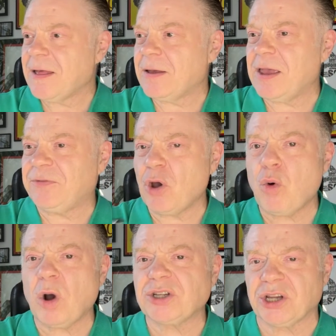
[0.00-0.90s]
If you're
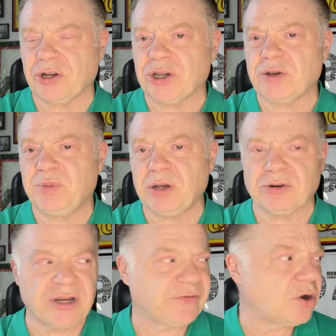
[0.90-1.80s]
watching on your computer
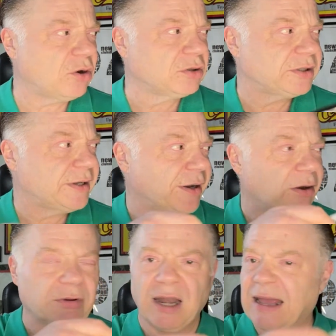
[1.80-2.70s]
and you've got,
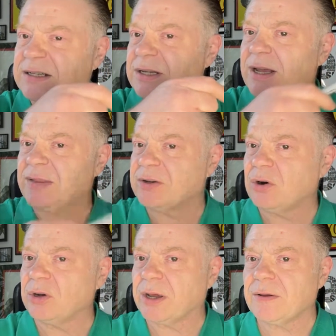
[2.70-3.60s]
Alexa in the corner.